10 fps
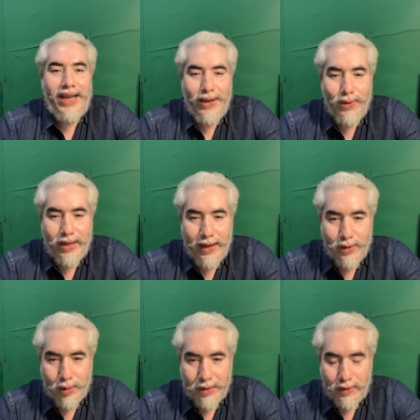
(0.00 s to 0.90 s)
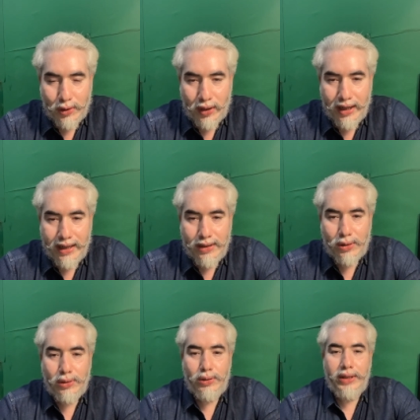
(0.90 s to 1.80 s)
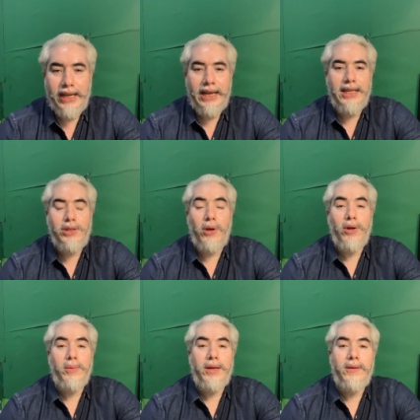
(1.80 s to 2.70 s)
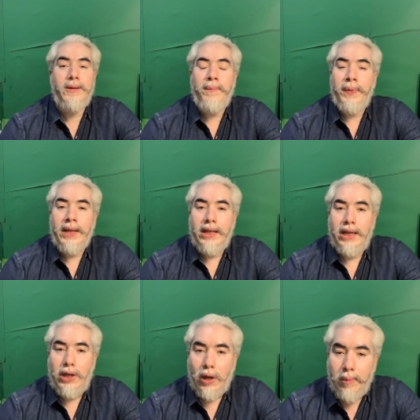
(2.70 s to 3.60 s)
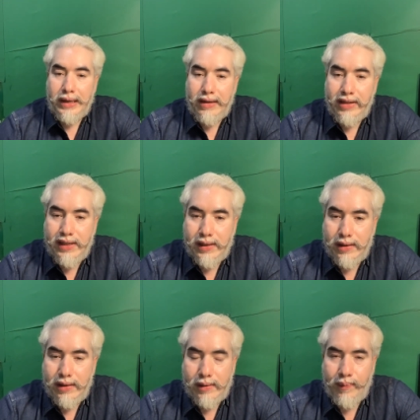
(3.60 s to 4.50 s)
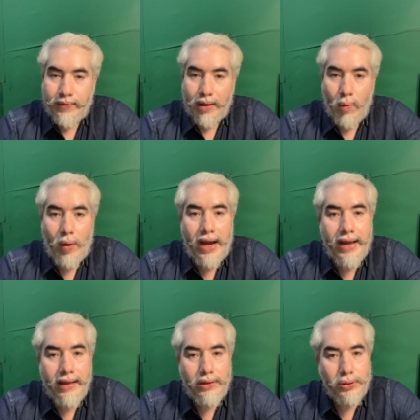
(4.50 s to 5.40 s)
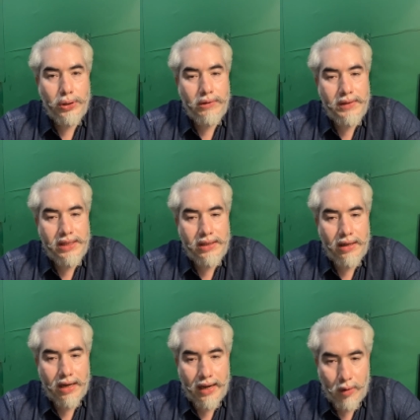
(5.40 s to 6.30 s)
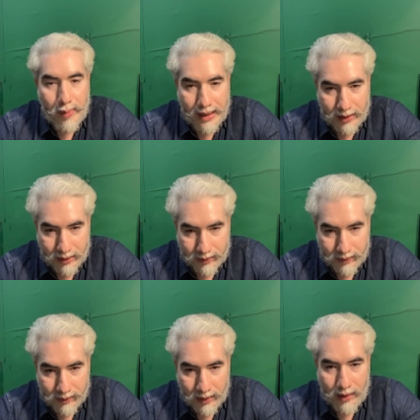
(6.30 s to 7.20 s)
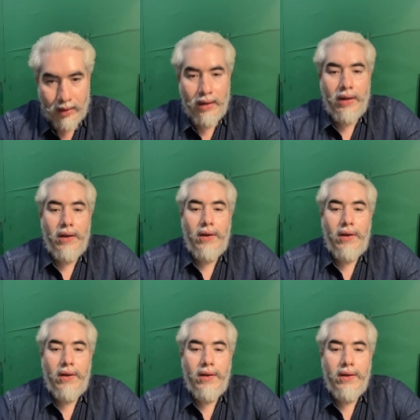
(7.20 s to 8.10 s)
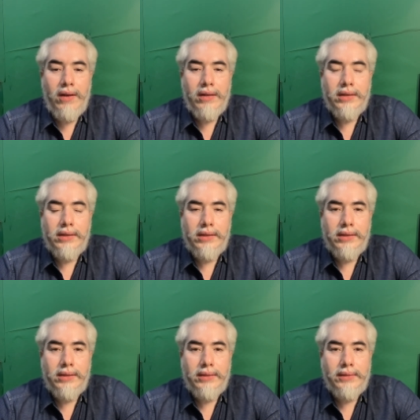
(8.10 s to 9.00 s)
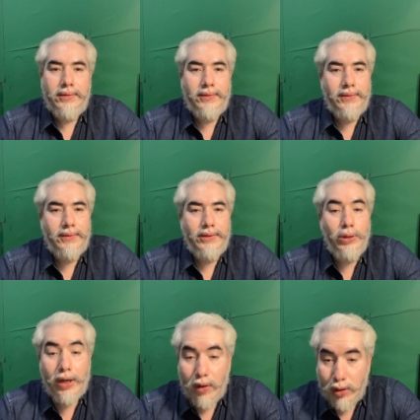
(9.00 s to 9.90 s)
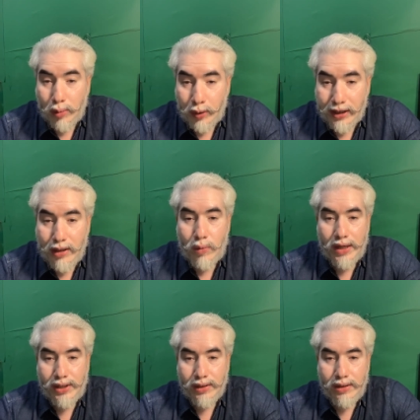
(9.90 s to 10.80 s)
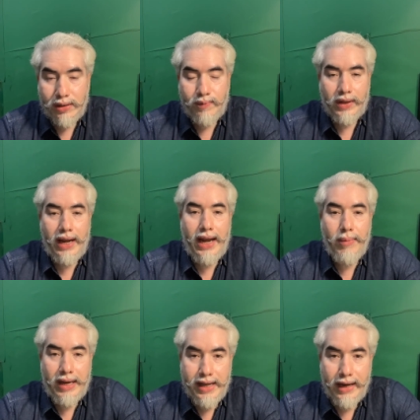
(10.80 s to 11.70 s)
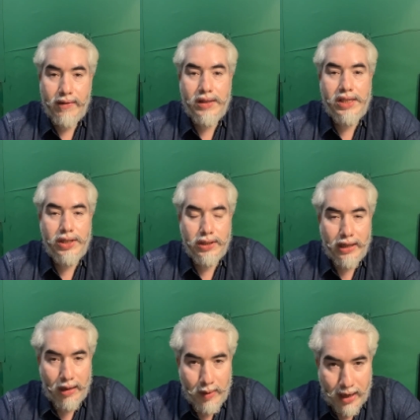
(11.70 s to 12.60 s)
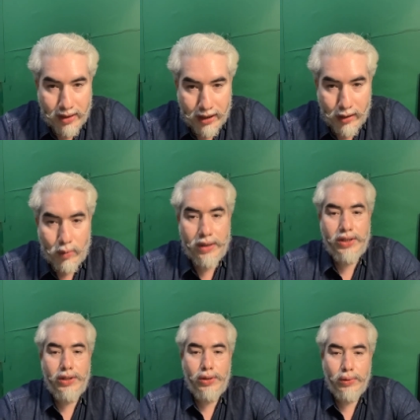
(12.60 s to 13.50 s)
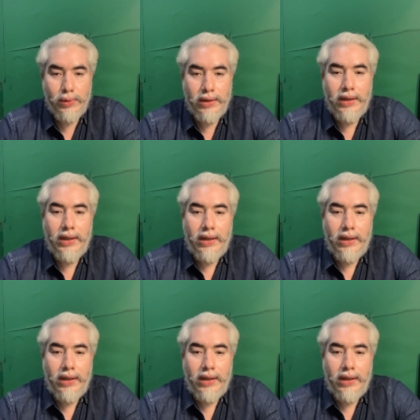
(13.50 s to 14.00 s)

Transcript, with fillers: thank you thank you so much for joining in so today let's talk about the top 10 reasons why you should visit a chiropractor or uh, you can also put in your questions, and by the end of the session, I'll be answering your questions too.